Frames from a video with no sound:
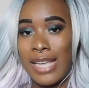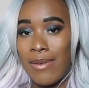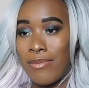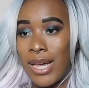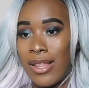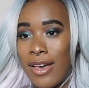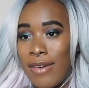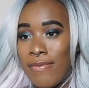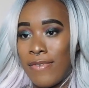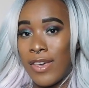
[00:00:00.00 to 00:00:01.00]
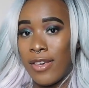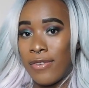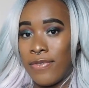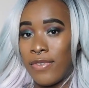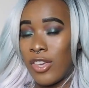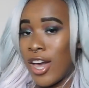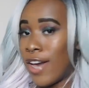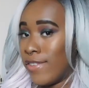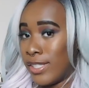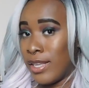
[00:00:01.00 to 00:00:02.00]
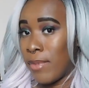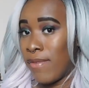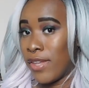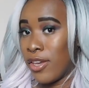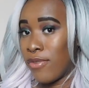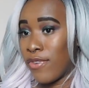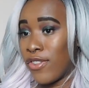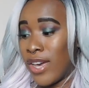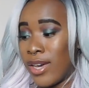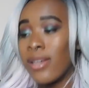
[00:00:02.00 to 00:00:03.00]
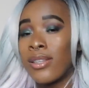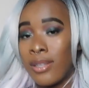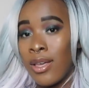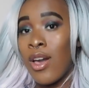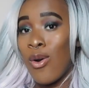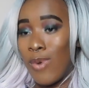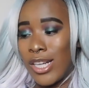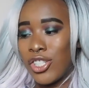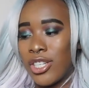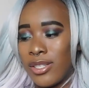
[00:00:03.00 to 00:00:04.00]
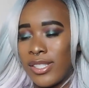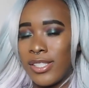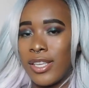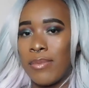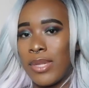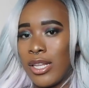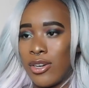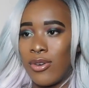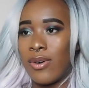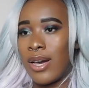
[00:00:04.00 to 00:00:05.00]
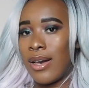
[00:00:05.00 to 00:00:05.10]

time of my life. If you haven't seen my video for that, watch it. It's linked below.